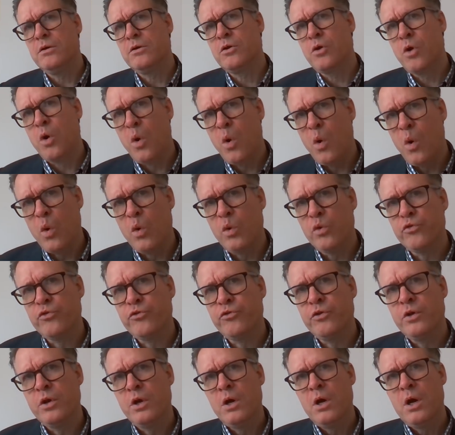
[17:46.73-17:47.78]

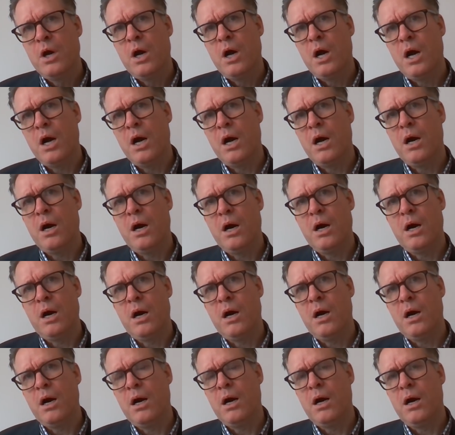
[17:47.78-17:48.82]
cause
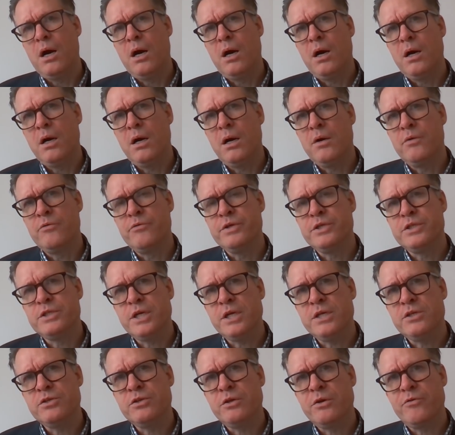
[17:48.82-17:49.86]
a
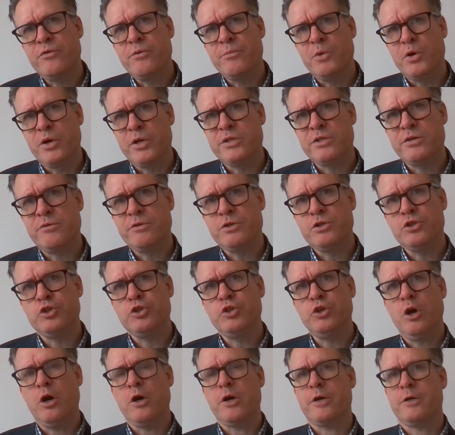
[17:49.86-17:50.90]
recessionary monetary
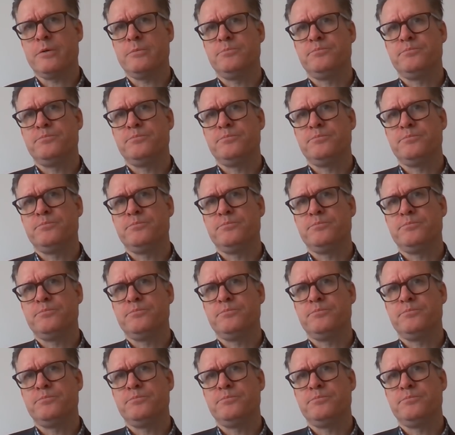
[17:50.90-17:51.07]
shock.